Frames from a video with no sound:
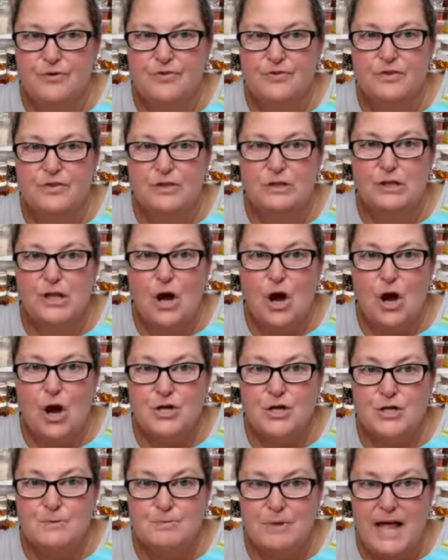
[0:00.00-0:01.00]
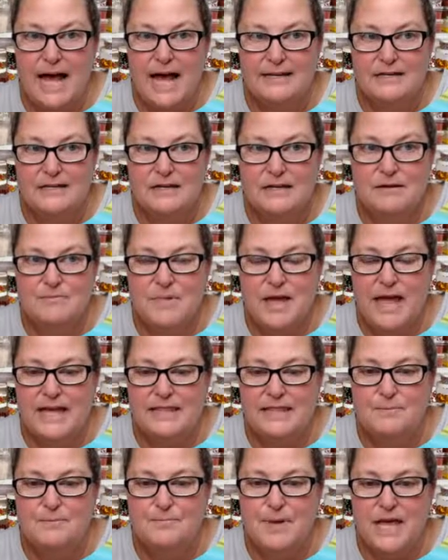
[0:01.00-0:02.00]
the large platinum
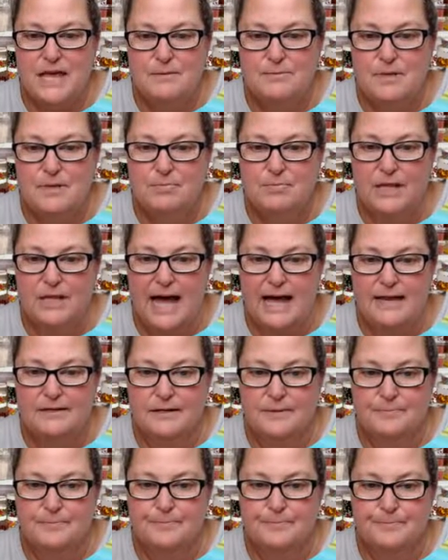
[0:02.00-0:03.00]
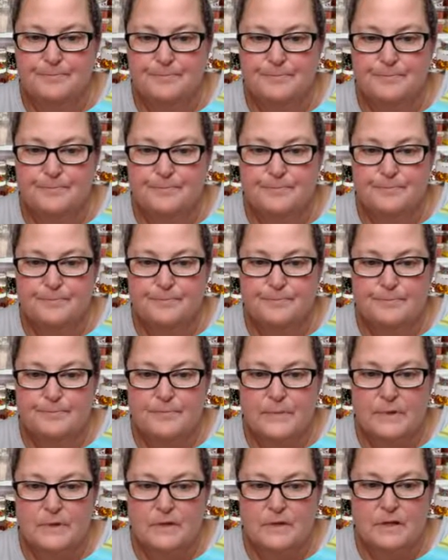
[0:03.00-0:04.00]
and the baby platinum.
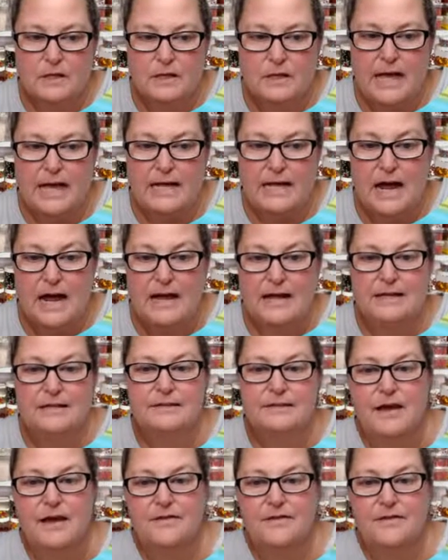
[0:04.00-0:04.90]
And I love